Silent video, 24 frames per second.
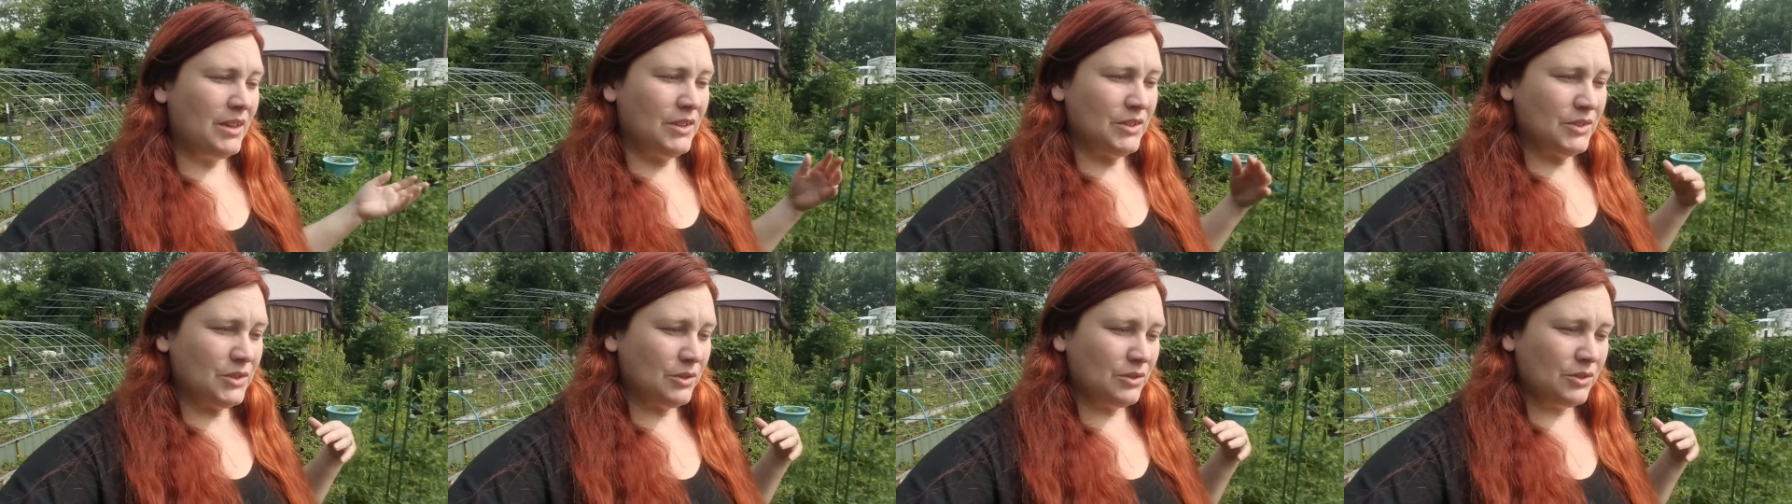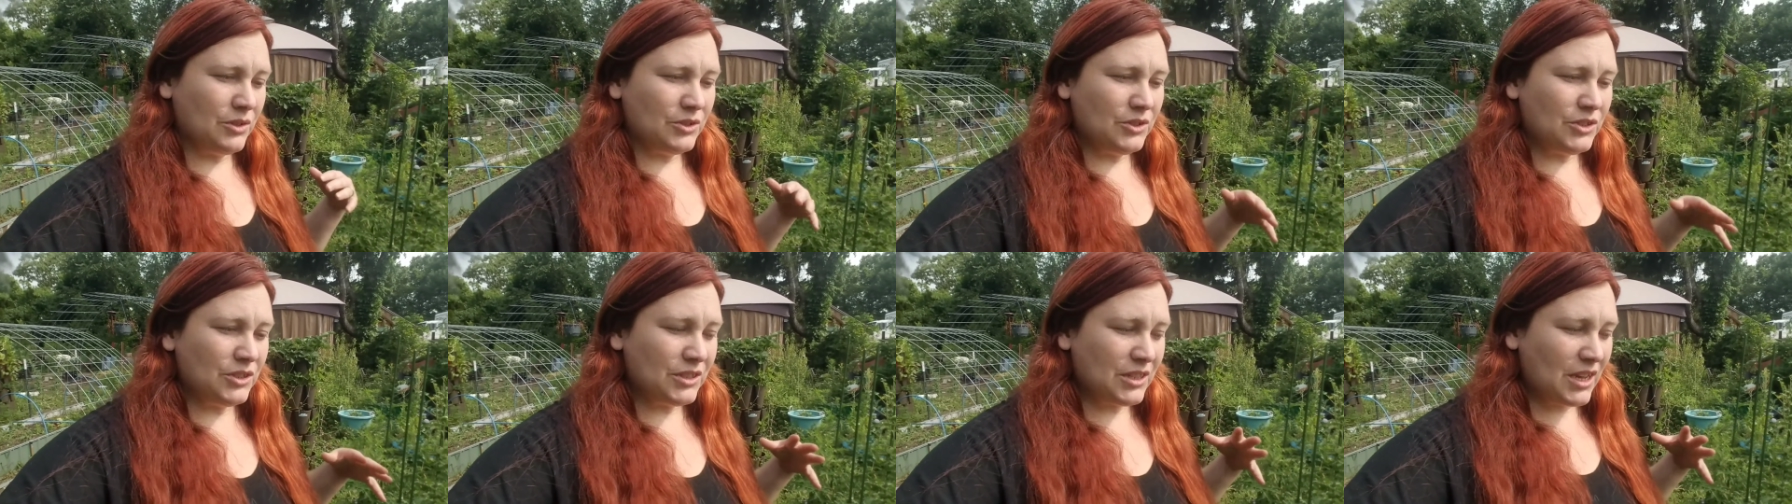So
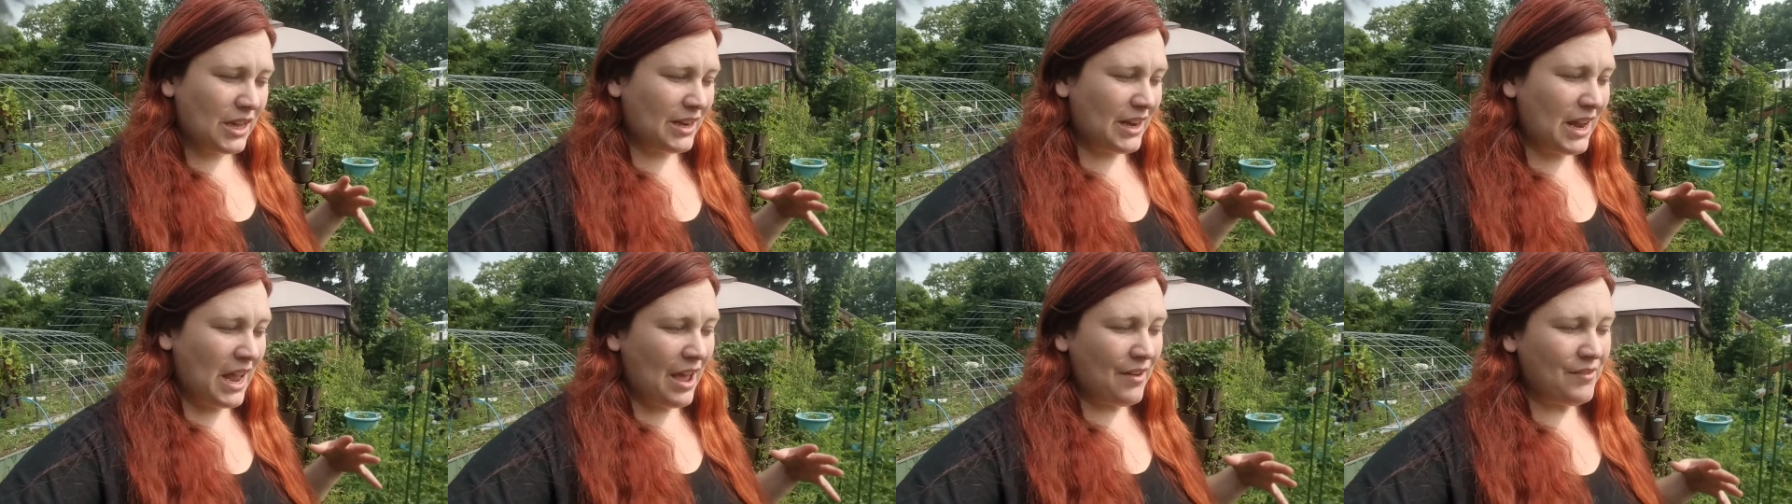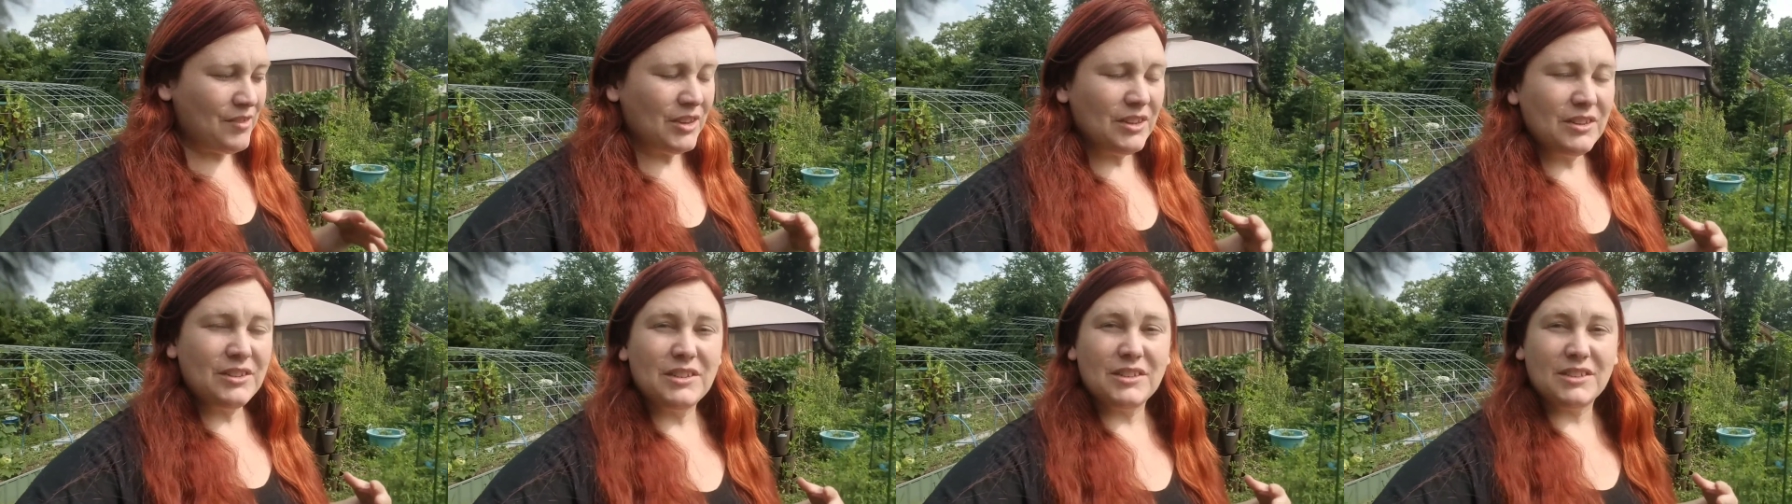they're just kind of
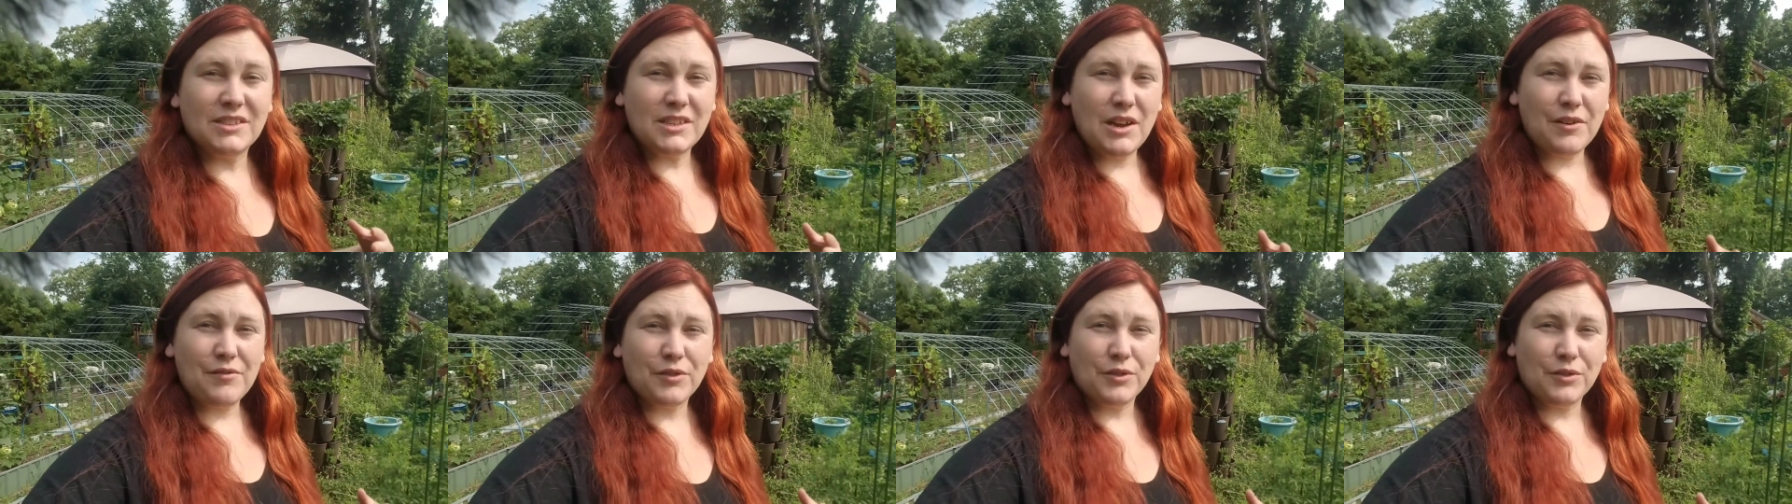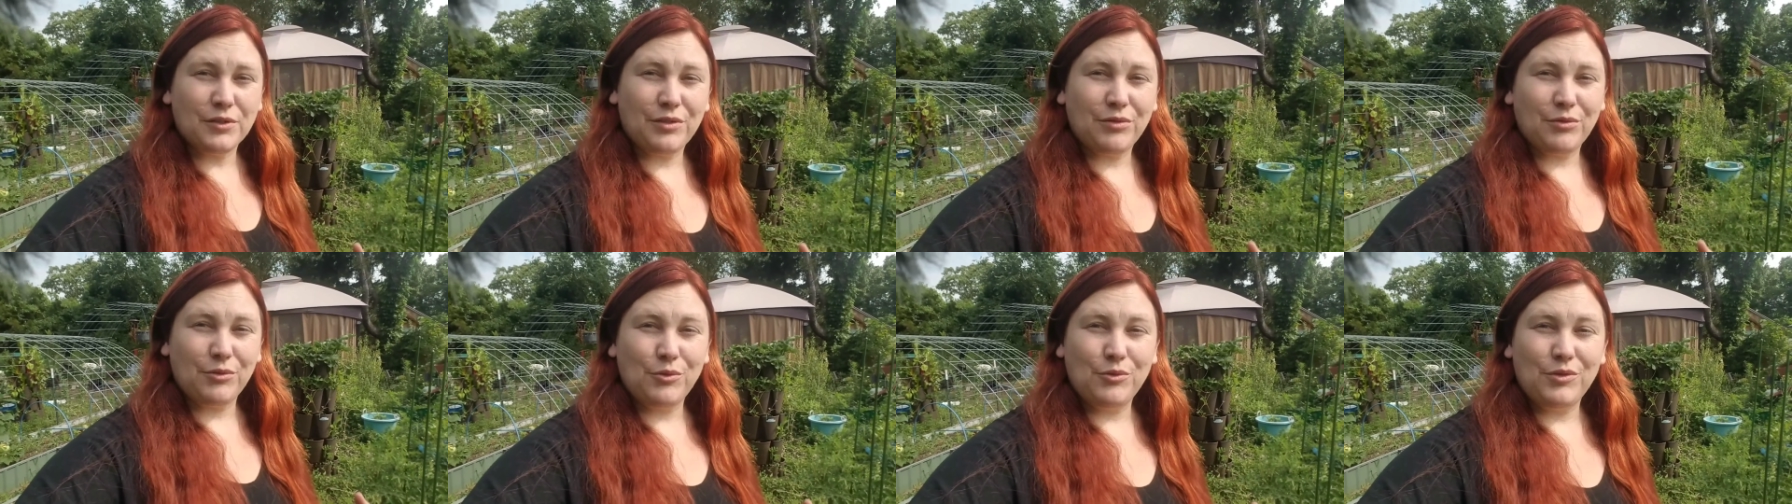having to suffer
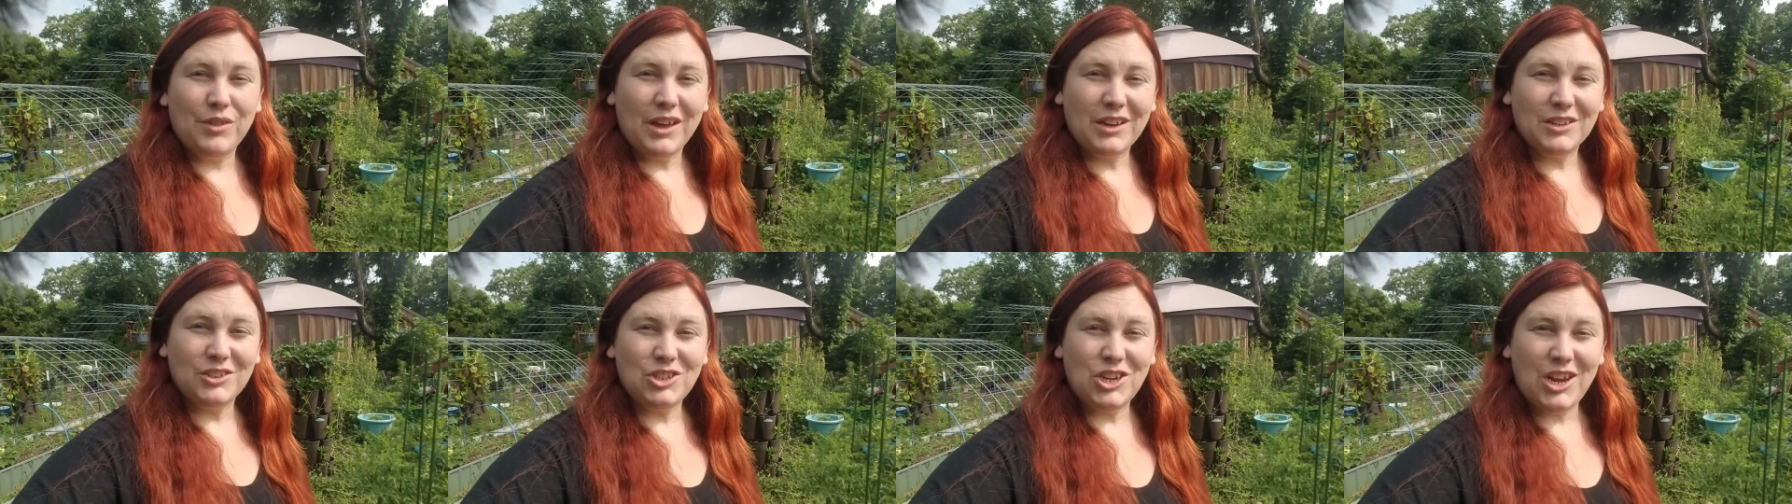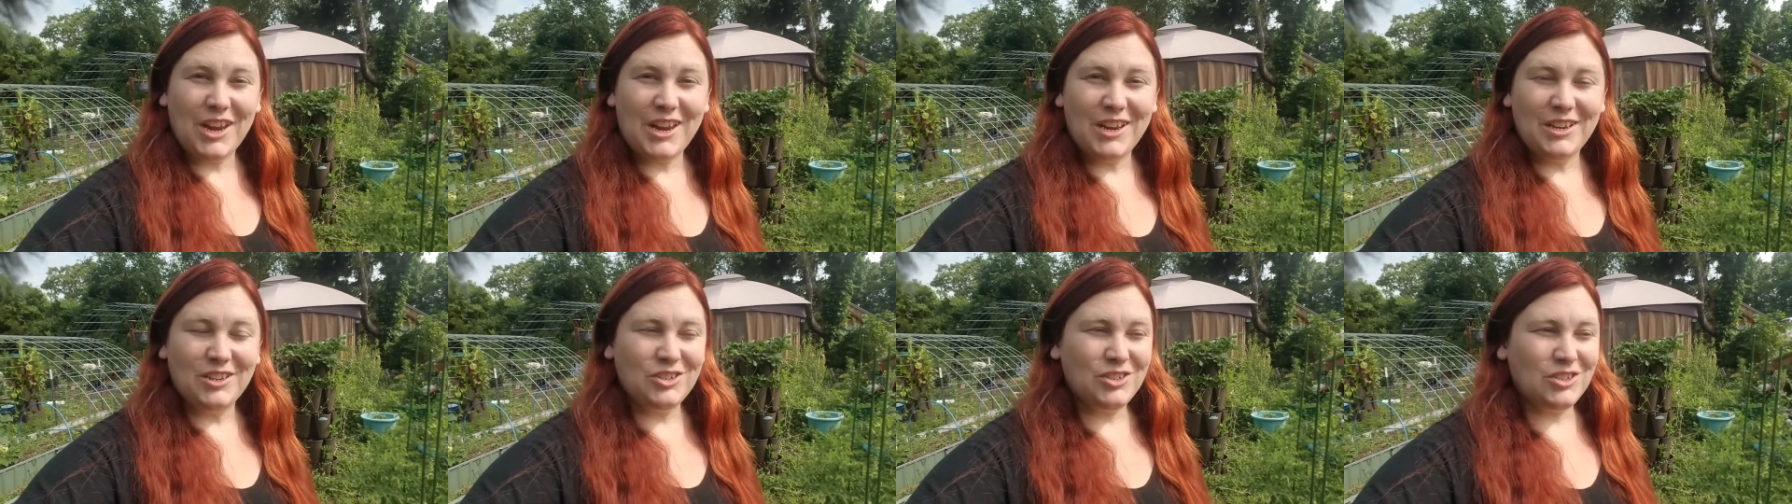through that
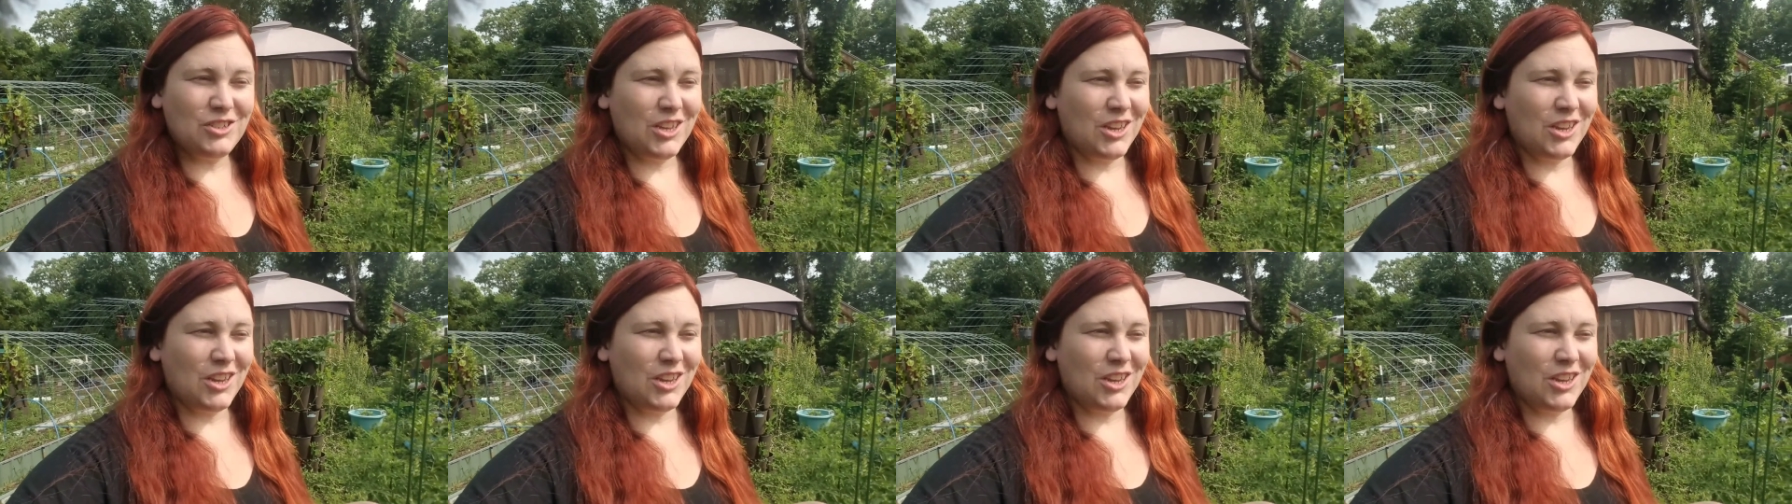change.